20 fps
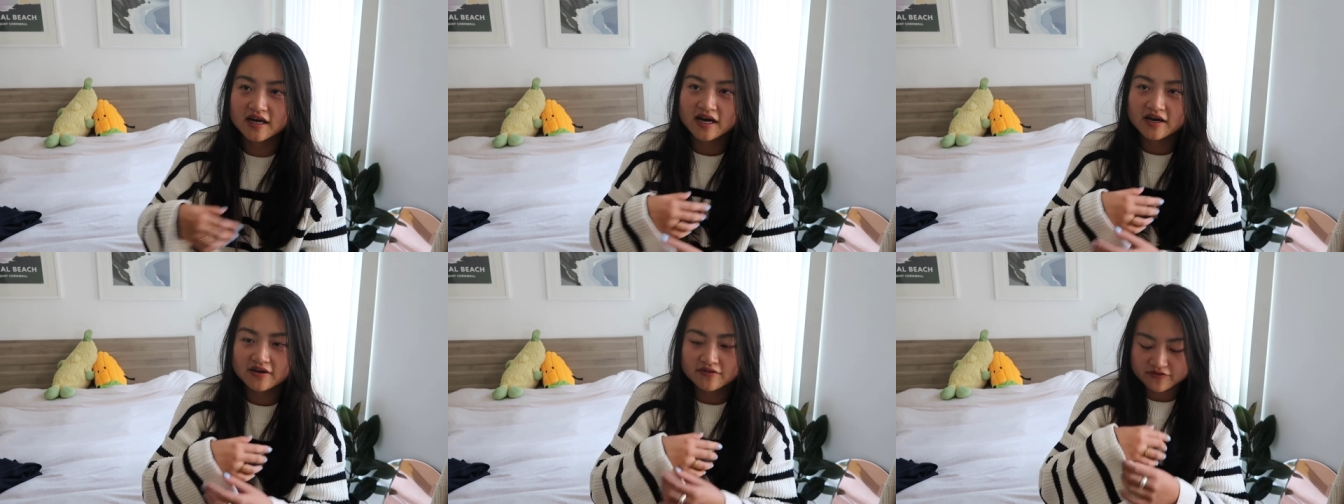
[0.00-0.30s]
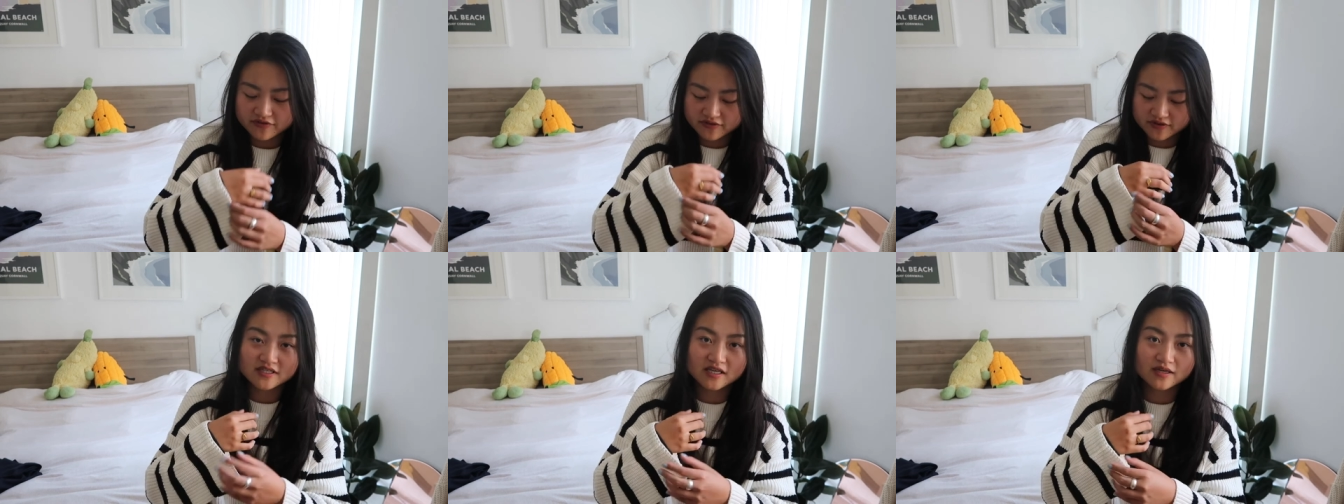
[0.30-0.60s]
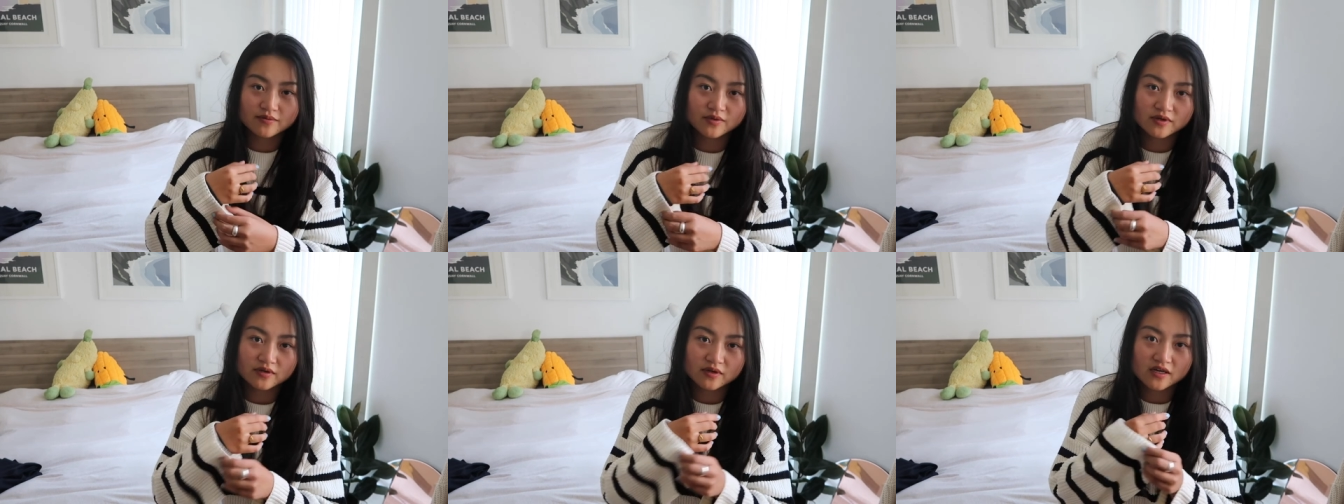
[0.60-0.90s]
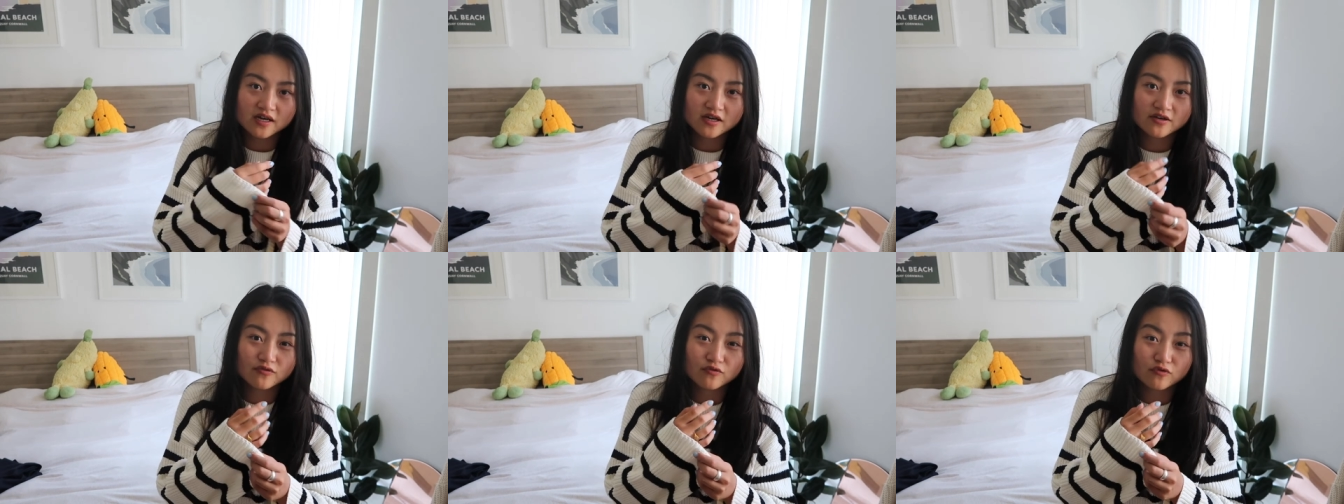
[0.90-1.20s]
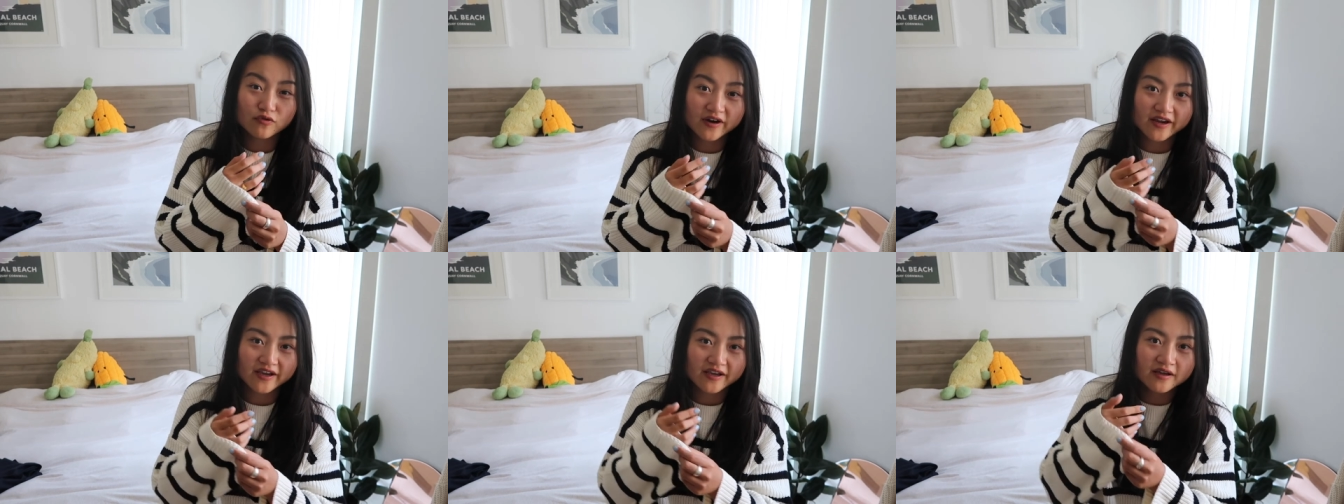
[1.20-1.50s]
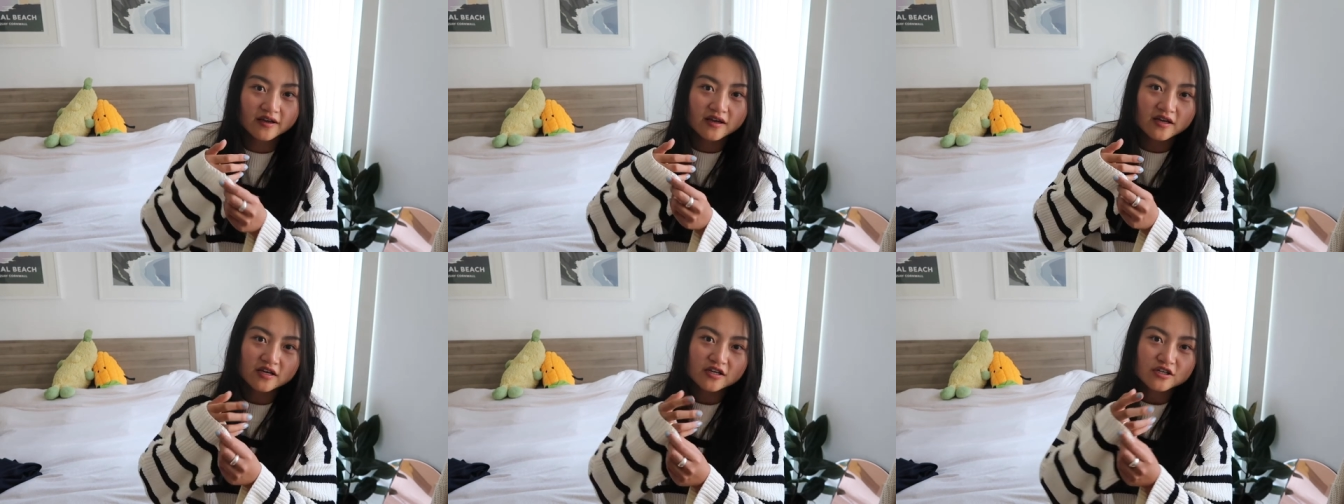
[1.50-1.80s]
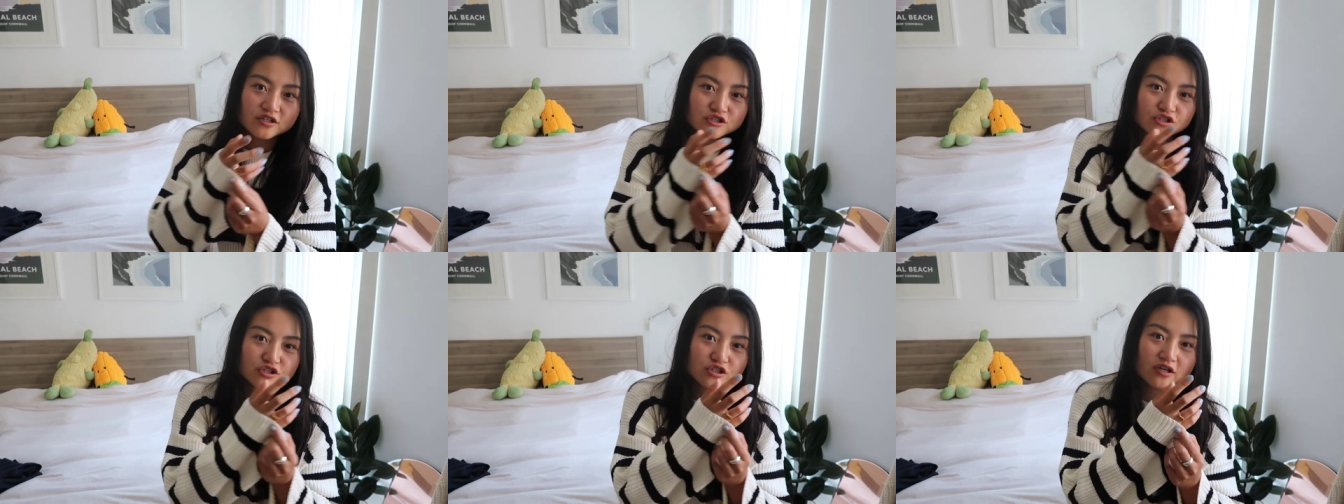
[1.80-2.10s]
have statement kind of ring
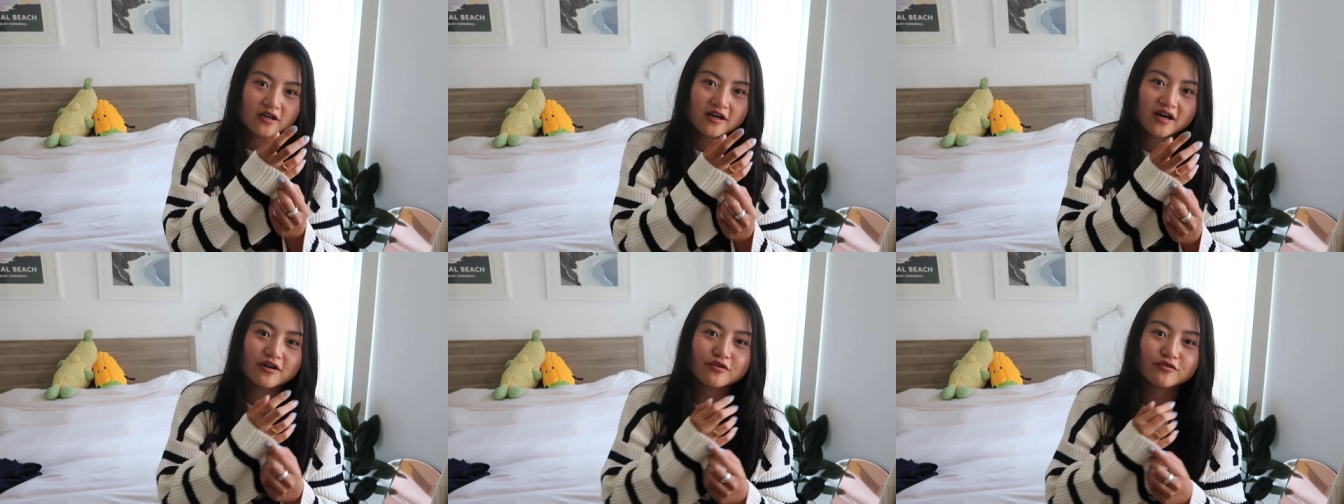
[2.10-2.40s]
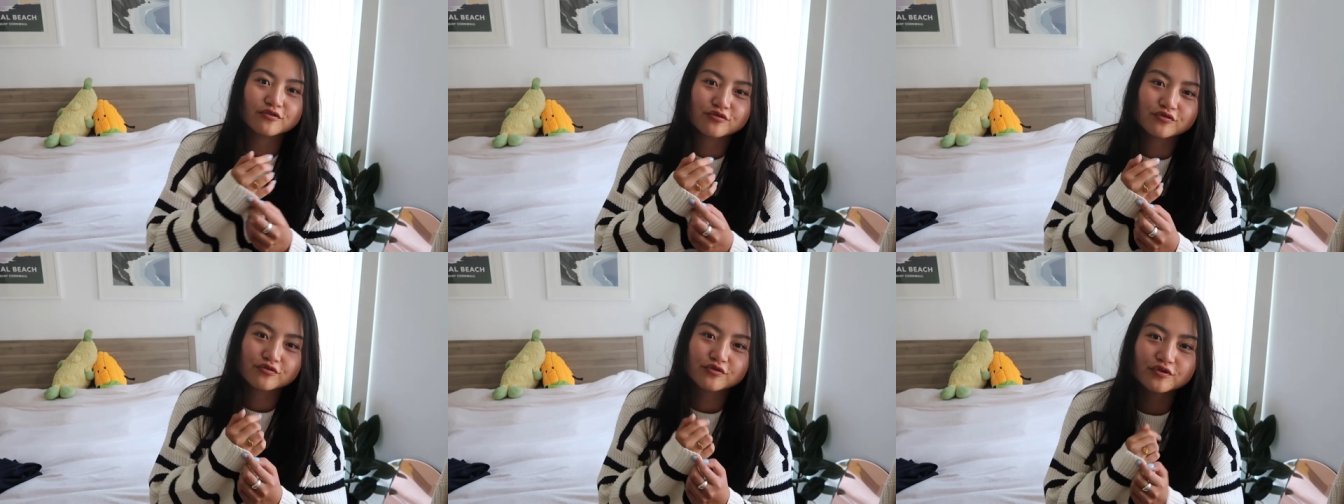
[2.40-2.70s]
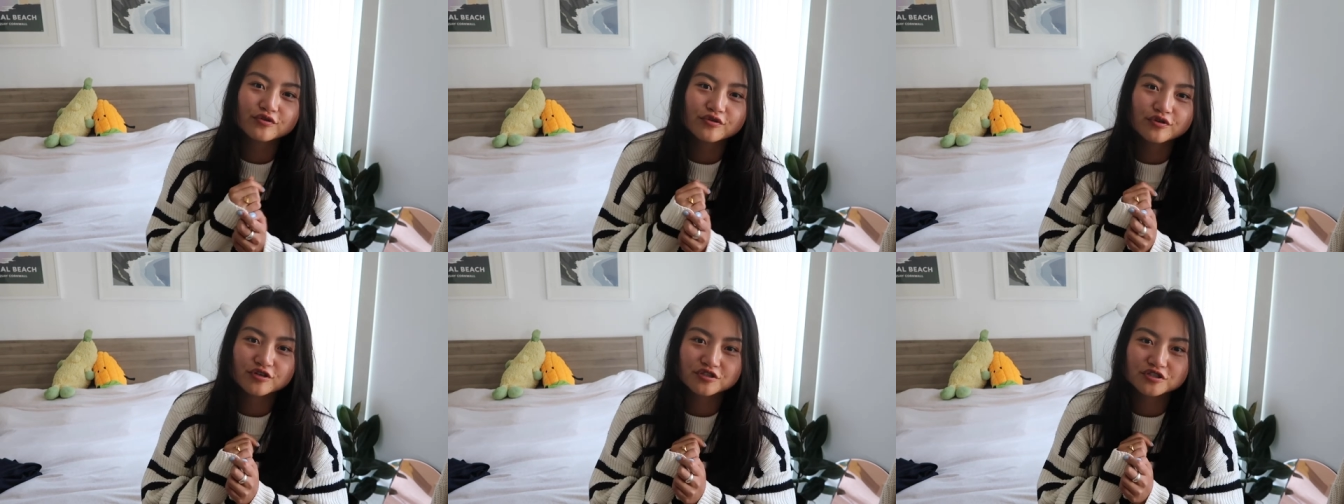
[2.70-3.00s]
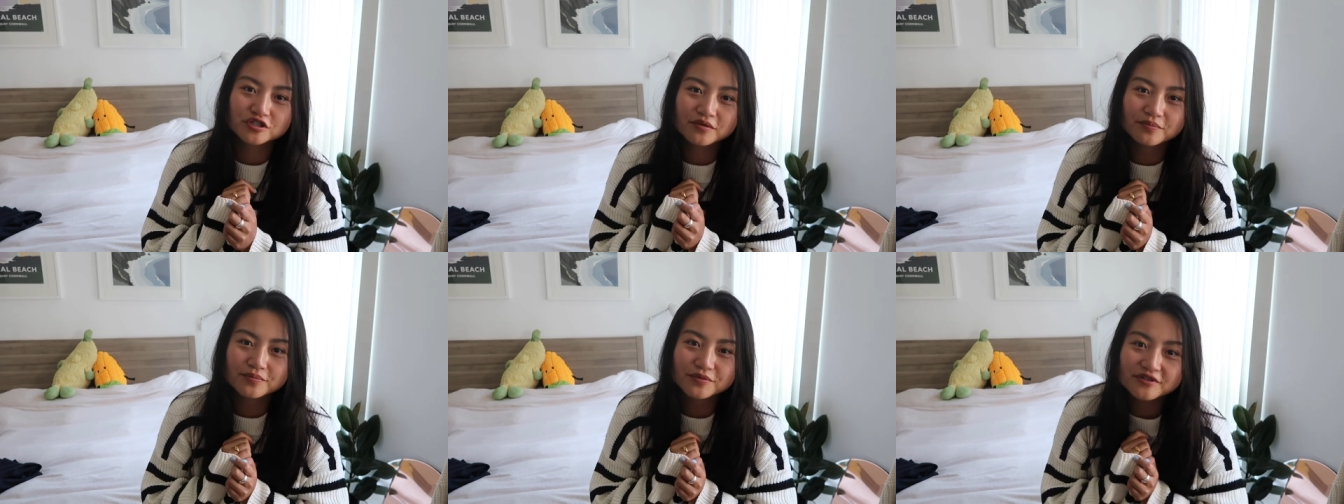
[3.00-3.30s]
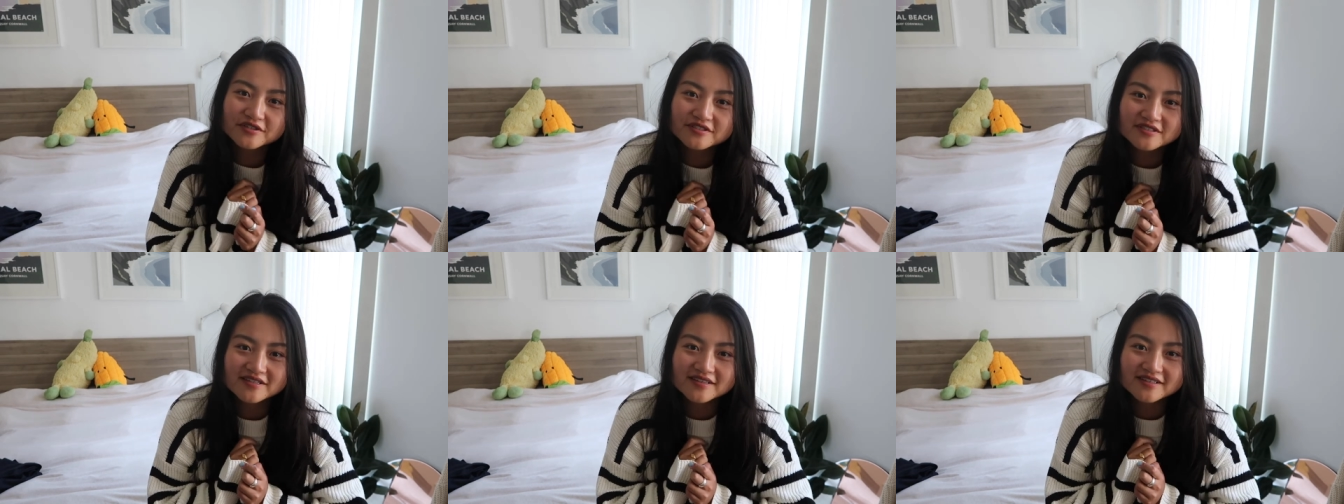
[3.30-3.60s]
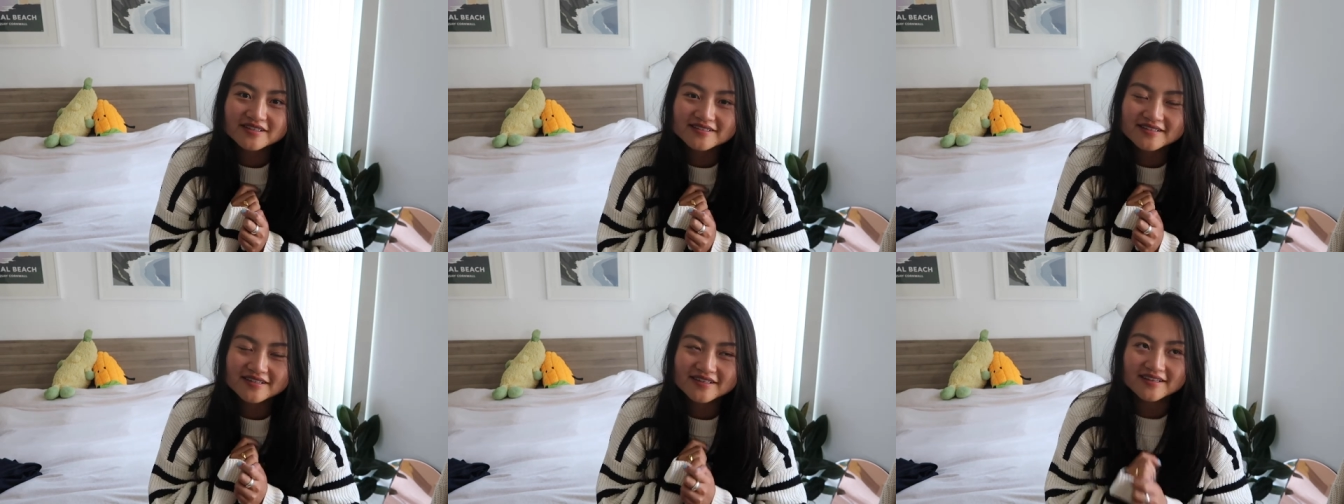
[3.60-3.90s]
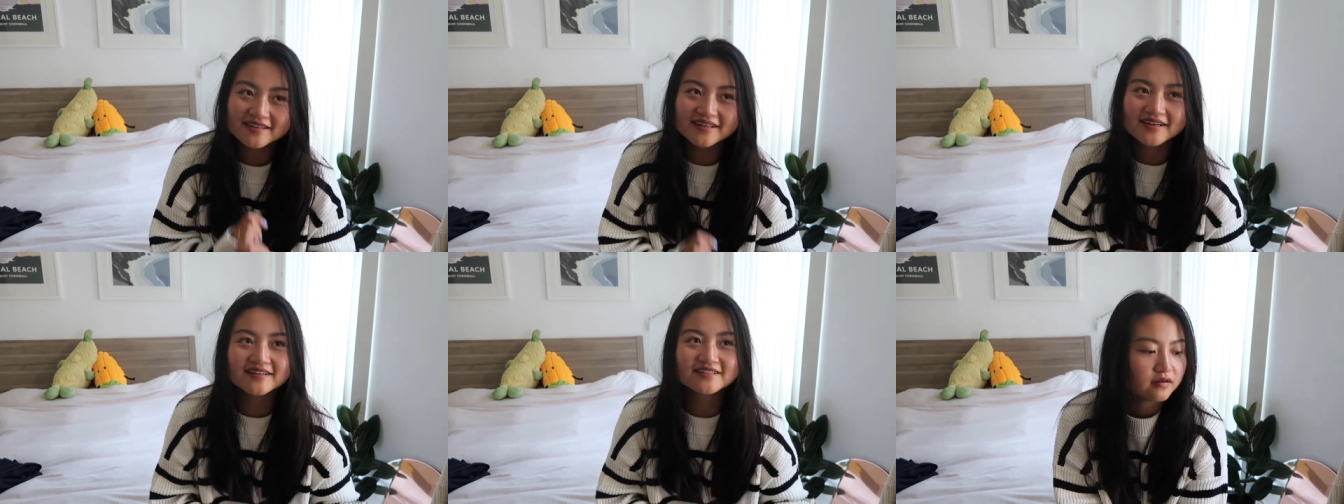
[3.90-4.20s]
jut out through your jumpers and things
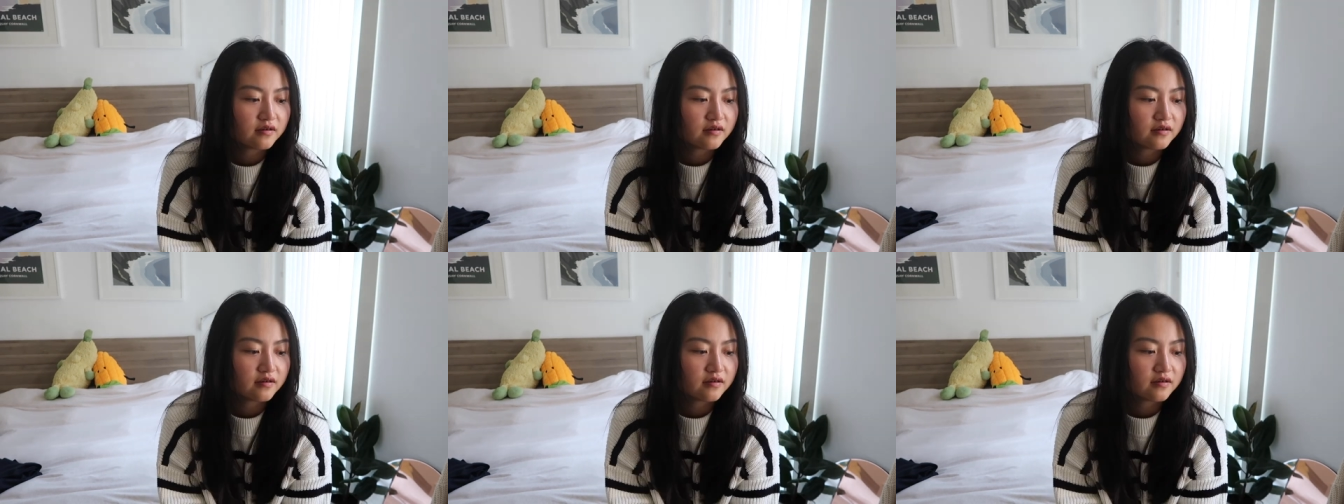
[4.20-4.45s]
like that